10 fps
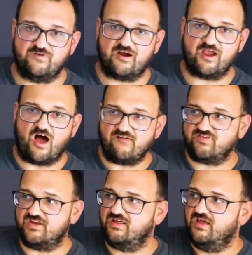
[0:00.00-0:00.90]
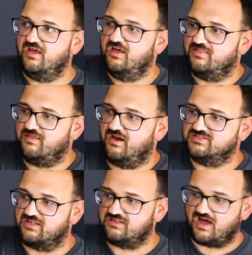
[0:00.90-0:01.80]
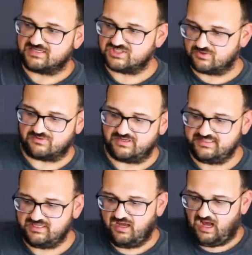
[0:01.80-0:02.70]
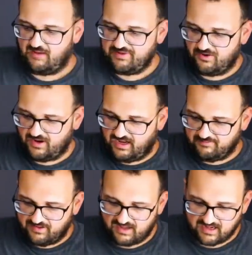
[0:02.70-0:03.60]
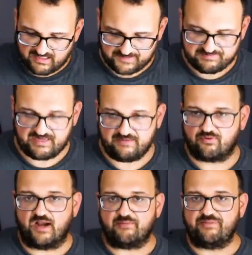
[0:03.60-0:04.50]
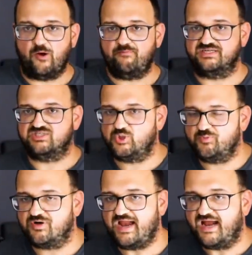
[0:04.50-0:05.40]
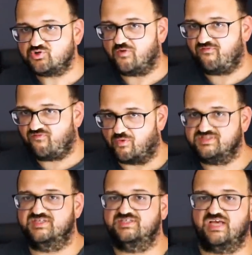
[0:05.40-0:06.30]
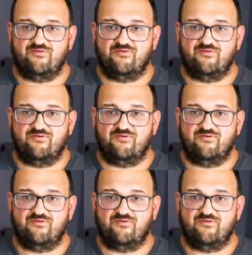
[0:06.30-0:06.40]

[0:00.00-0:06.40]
Very often, there's a lot of stories about an apocalypse being brought about by supernatural forces,